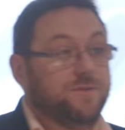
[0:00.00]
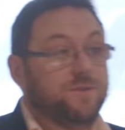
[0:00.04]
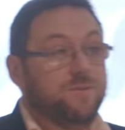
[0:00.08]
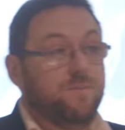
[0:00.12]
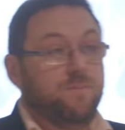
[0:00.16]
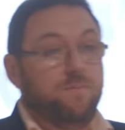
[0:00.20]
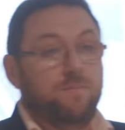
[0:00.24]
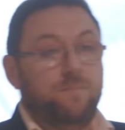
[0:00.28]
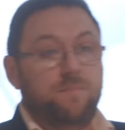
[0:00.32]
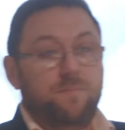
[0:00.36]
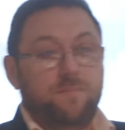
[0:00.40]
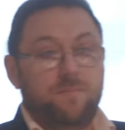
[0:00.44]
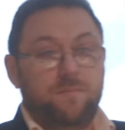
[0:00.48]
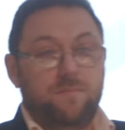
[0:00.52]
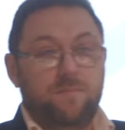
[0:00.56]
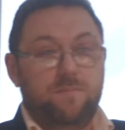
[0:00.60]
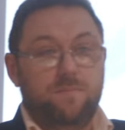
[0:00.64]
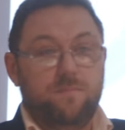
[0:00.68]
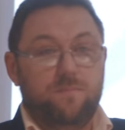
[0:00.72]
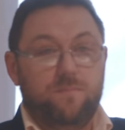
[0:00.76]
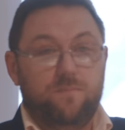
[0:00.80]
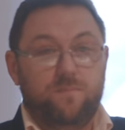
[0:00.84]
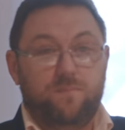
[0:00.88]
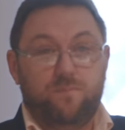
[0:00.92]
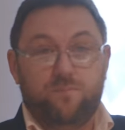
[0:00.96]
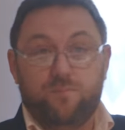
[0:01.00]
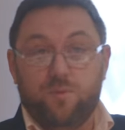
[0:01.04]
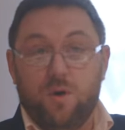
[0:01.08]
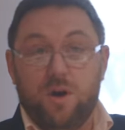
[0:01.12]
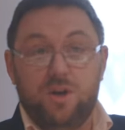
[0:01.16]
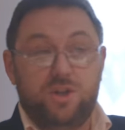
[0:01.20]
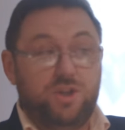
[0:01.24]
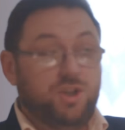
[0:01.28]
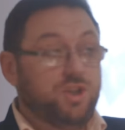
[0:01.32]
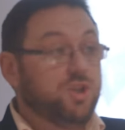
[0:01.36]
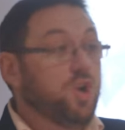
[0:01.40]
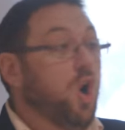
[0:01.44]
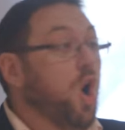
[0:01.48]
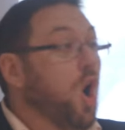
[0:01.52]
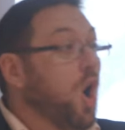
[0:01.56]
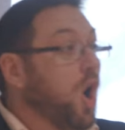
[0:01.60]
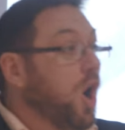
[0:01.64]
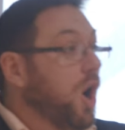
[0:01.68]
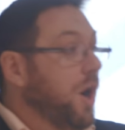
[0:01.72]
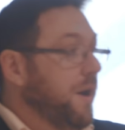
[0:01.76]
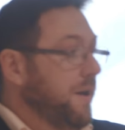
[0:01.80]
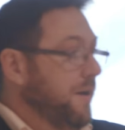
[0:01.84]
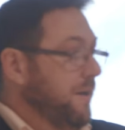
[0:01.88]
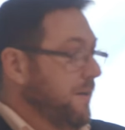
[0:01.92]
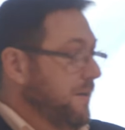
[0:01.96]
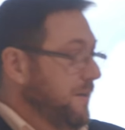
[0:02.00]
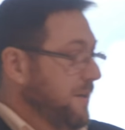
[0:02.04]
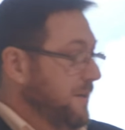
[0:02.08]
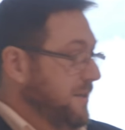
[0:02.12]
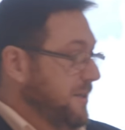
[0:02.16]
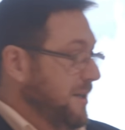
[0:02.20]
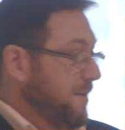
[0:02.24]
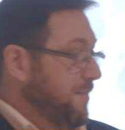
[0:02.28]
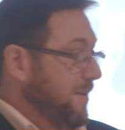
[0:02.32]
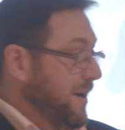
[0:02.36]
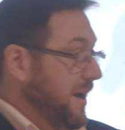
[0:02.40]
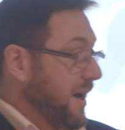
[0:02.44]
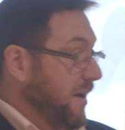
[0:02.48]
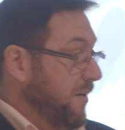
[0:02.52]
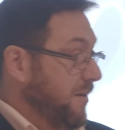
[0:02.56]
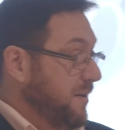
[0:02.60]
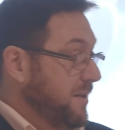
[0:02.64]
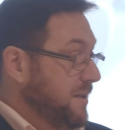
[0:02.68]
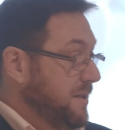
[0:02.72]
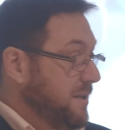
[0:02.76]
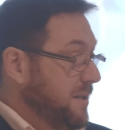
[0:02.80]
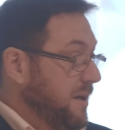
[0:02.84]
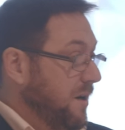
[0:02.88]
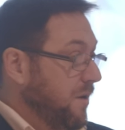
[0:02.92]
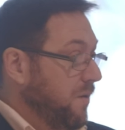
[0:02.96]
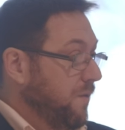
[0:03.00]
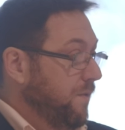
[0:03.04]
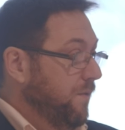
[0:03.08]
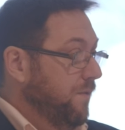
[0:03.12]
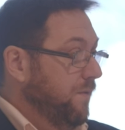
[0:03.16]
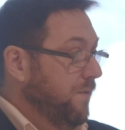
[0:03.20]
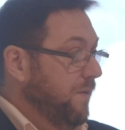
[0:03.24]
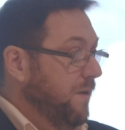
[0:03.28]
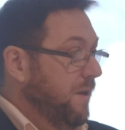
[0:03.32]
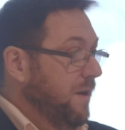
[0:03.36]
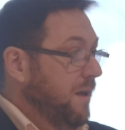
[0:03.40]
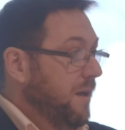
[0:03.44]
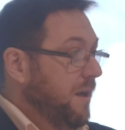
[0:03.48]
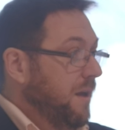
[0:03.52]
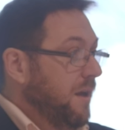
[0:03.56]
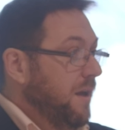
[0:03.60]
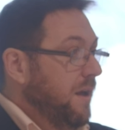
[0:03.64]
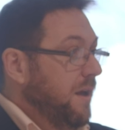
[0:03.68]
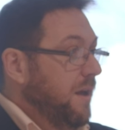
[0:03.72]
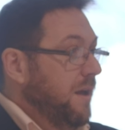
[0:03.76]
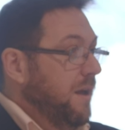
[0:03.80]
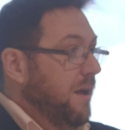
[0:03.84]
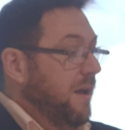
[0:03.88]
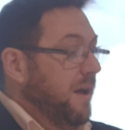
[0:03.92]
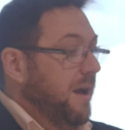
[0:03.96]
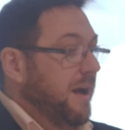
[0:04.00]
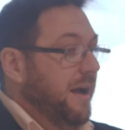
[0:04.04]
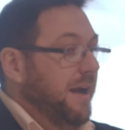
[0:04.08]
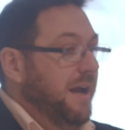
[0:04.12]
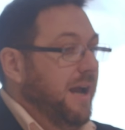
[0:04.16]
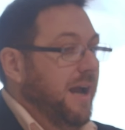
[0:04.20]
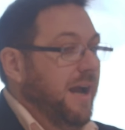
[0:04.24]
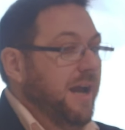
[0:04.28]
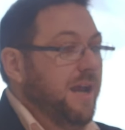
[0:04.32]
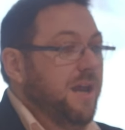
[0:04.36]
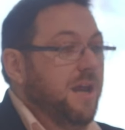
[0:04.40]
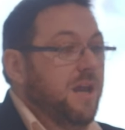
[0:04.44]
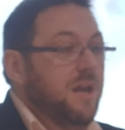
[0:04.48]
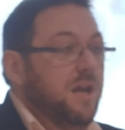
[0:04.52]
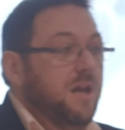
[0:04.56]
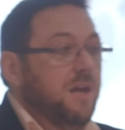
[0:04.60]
some brochures on the seminar itself. Okay,